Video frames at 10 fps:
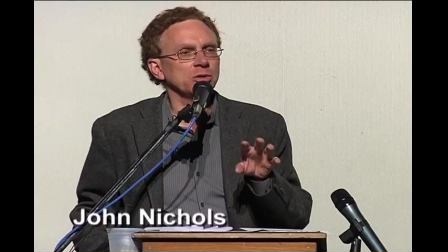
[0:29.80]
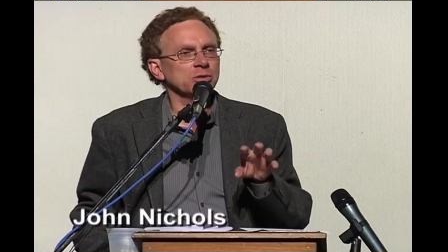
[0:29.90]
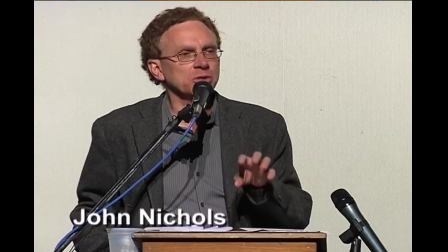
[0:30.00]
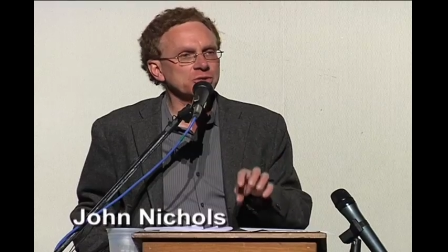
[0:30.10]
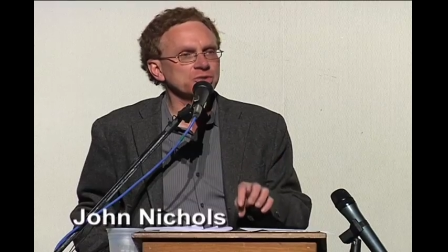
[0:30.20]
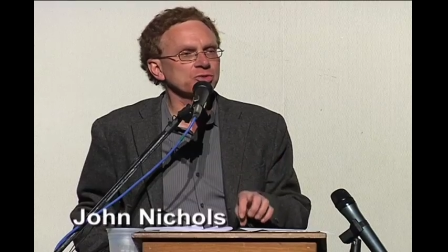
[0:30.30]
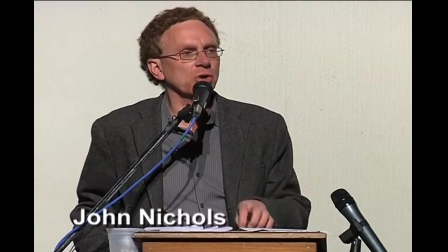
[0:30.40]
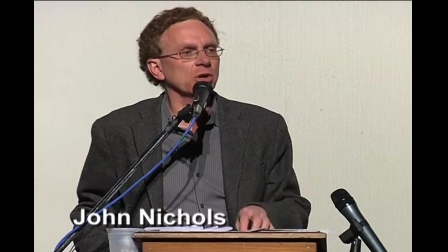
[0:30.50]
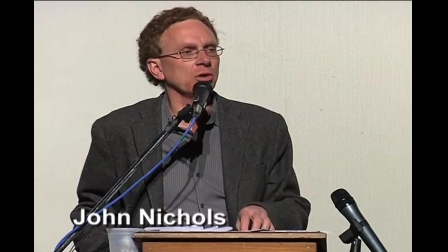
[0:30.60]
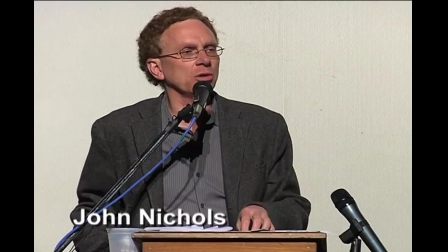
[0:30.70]
This
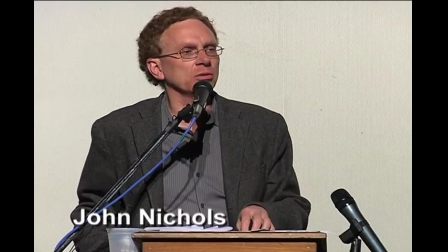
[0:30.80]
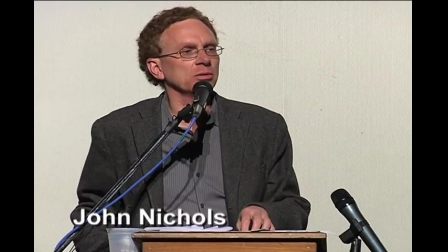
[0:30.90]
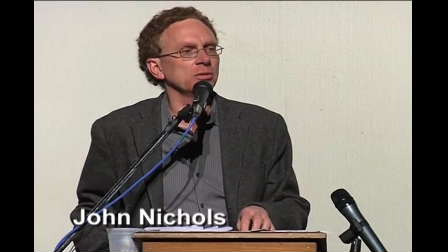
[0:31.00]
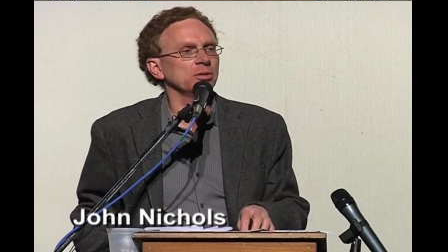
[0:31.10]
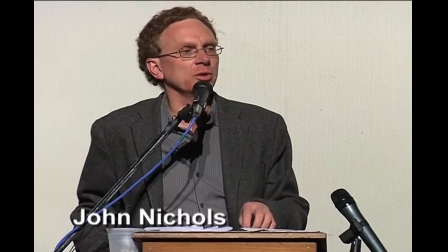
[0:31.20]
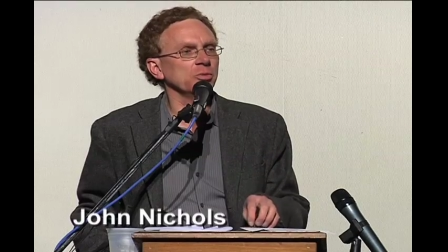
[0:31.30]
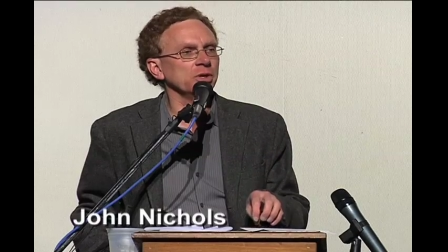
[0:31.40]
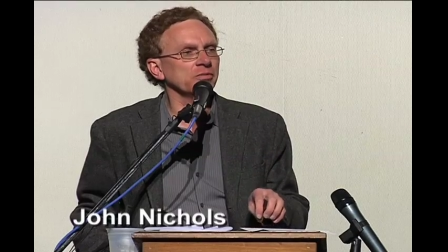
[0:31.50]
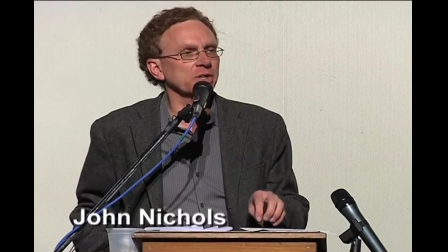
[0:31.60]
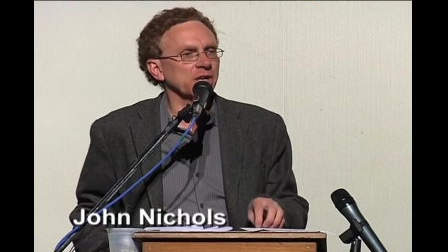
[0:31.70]
struggle that we
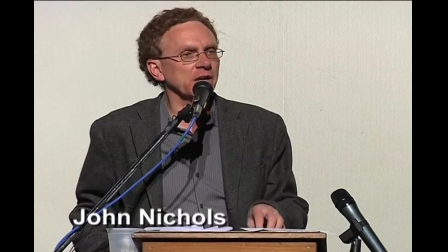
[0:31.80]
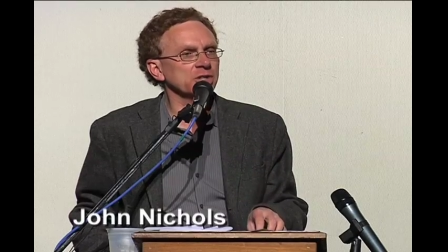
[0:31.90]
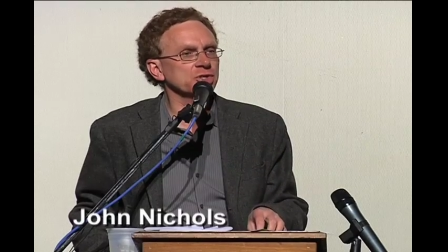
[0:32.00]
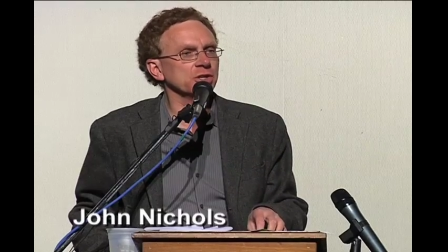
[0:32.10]
have engaged